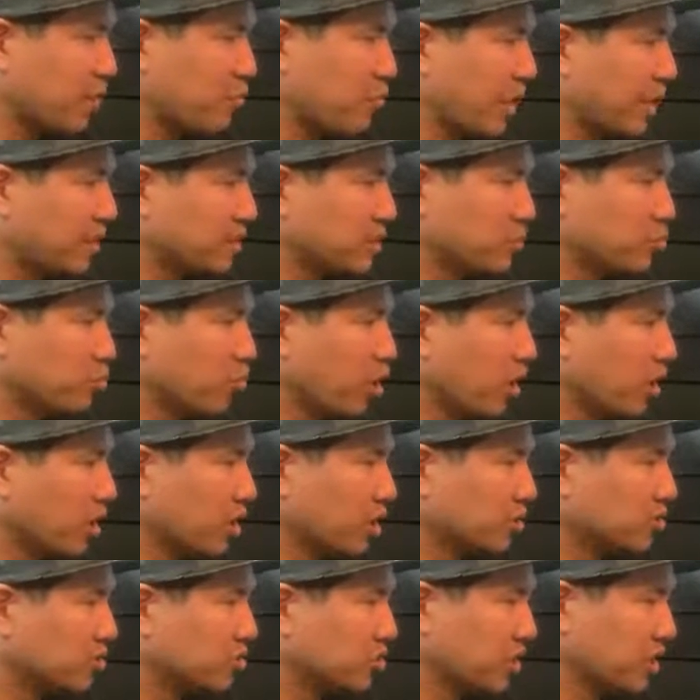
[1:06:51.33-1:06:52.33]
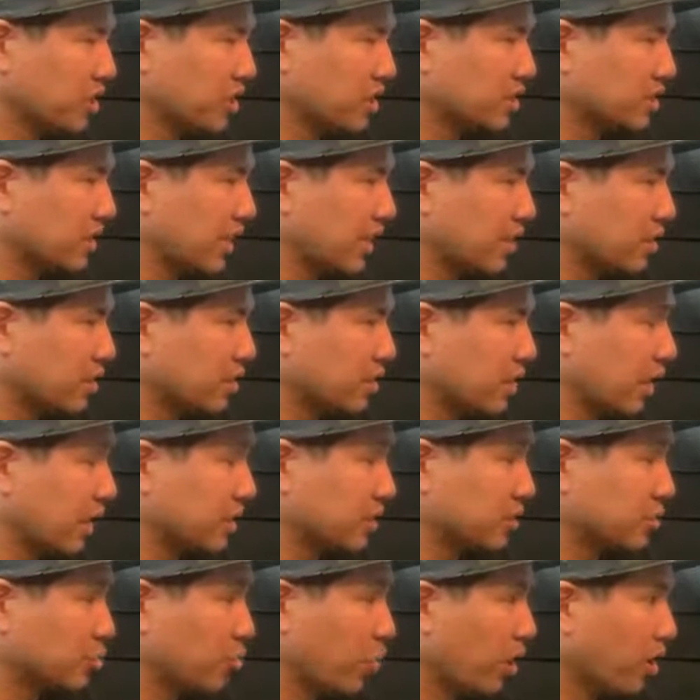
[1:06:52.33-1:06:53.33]
make small jigs
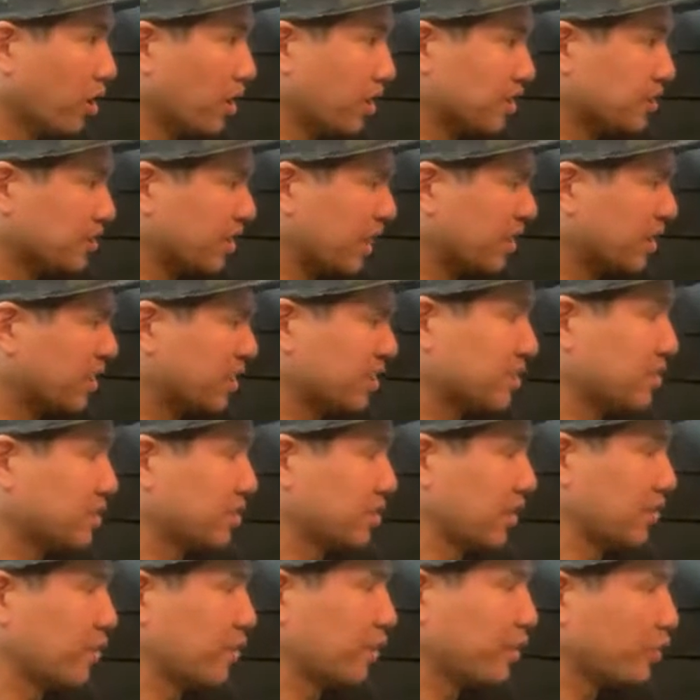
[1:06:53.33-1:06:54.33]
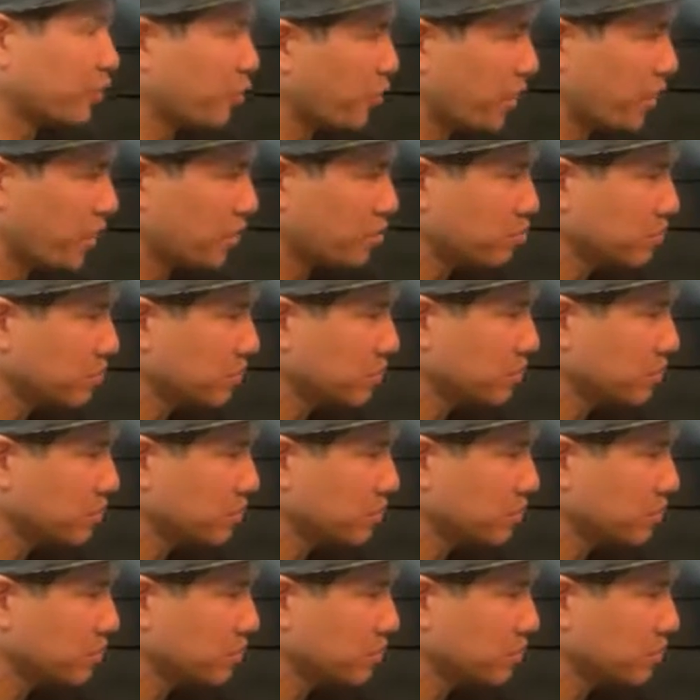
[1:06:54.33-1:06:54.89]
as small as, I think, 7 grams.